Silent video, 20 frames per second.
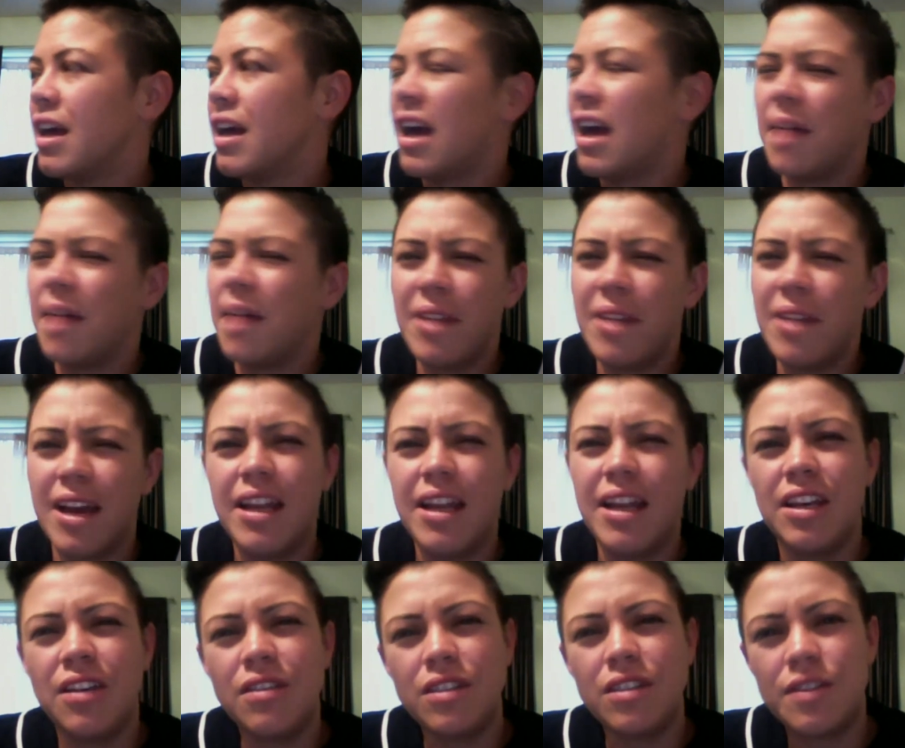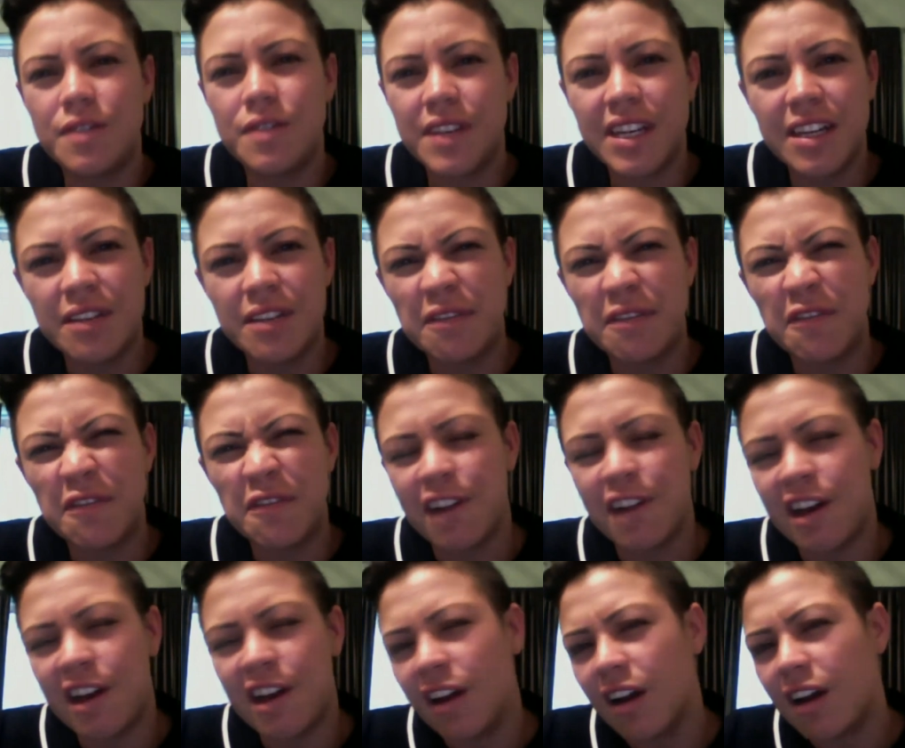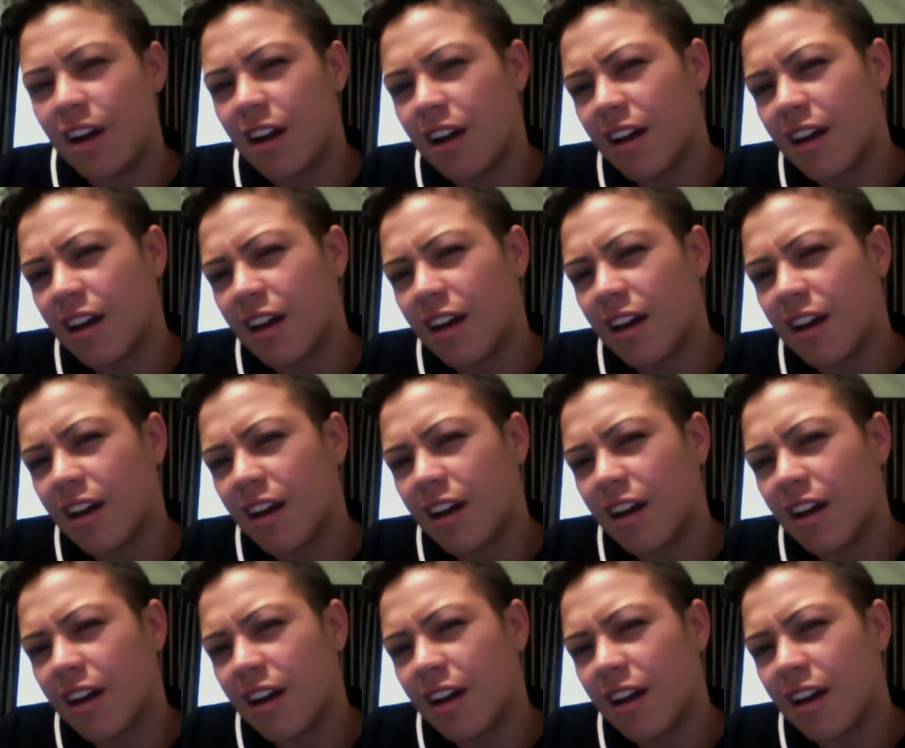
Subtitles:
I'm not a huge fan of funk.